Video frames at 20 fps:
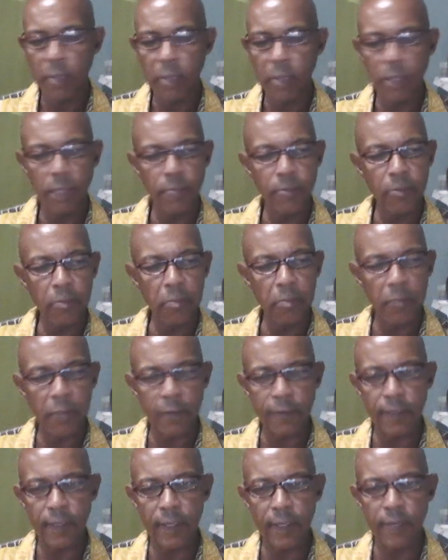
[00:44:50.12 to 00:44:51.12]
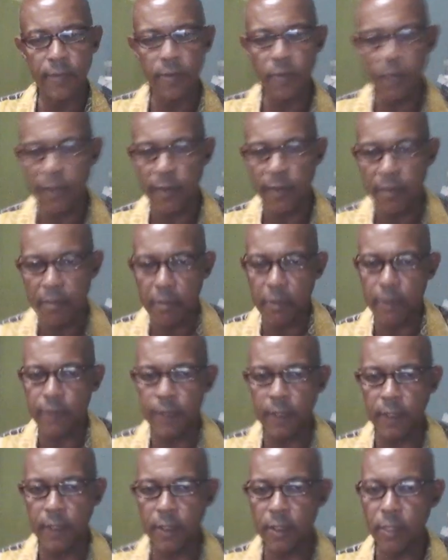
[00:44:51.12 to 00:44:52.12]
But if you buffer, if you have a
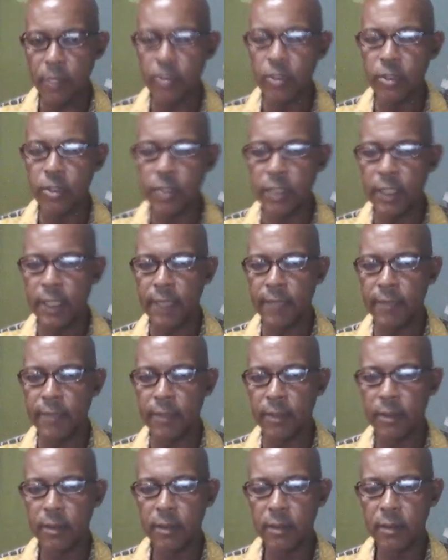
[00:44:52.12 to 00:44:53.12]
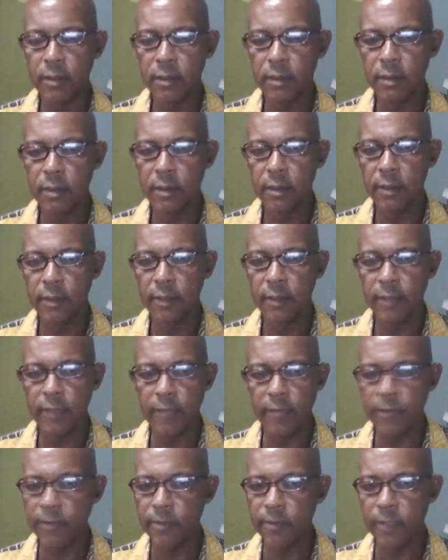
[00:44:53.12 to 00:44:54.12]
buffer at the community level,
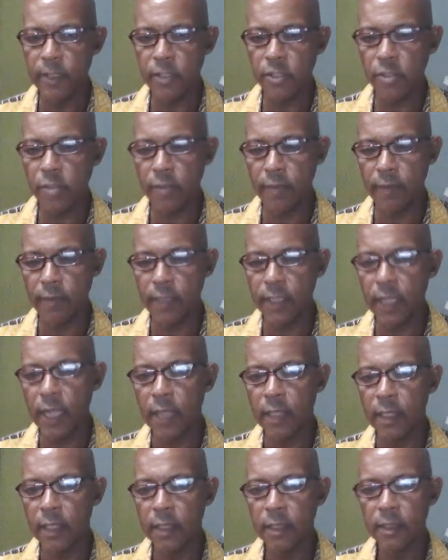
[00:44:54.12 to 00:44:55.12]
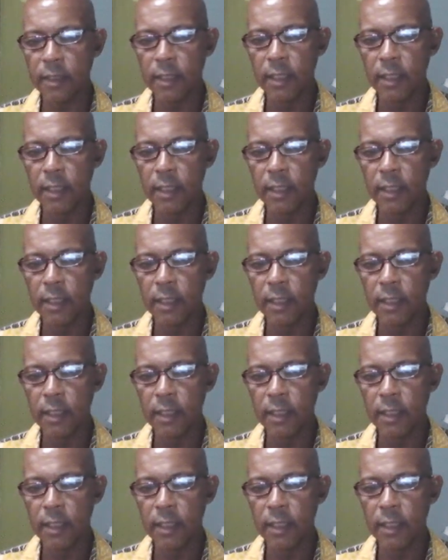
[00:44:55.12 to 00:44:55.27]
every village should have a tank.